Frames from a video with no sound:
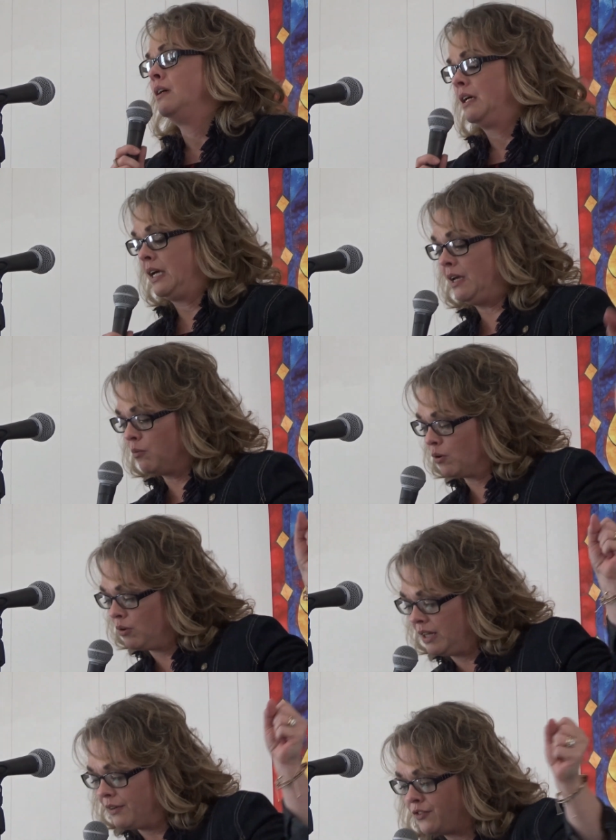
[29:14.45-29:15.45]
He will
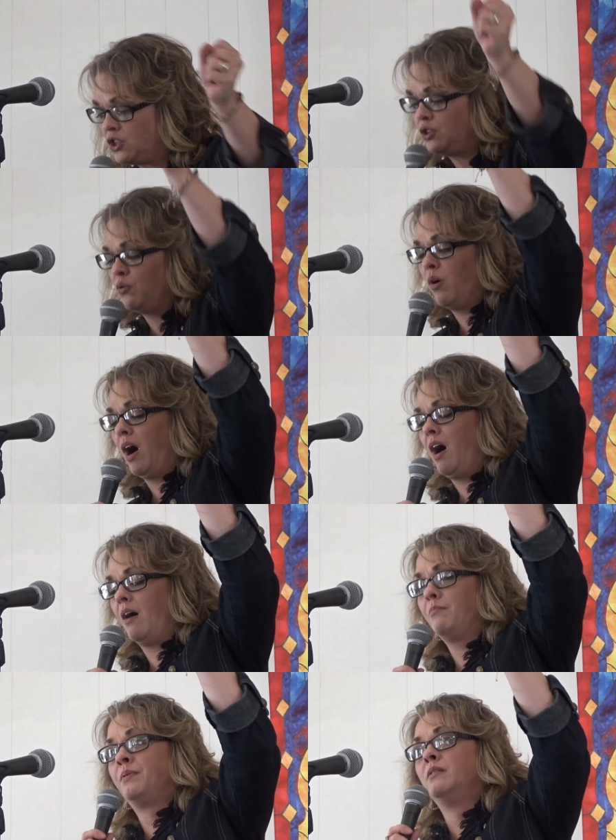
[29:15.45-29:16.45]
lift you
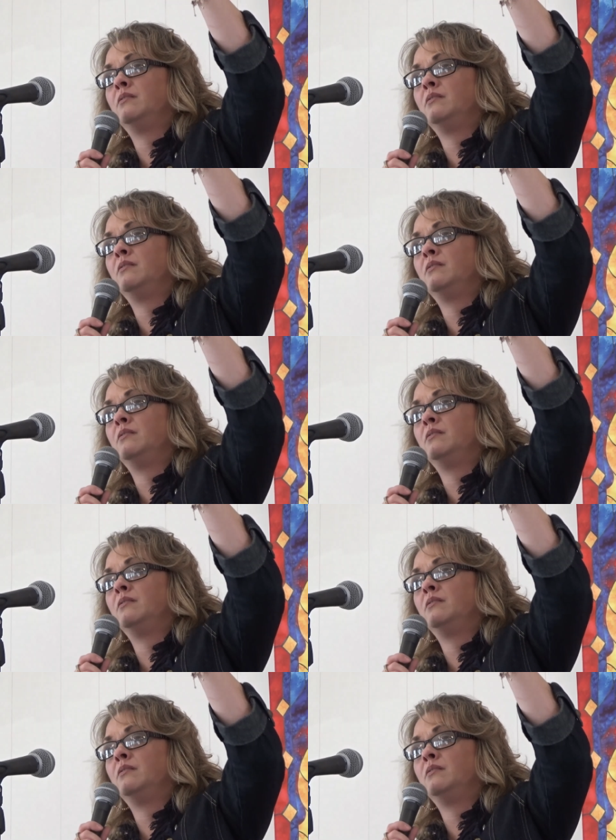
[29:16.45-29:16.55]
up.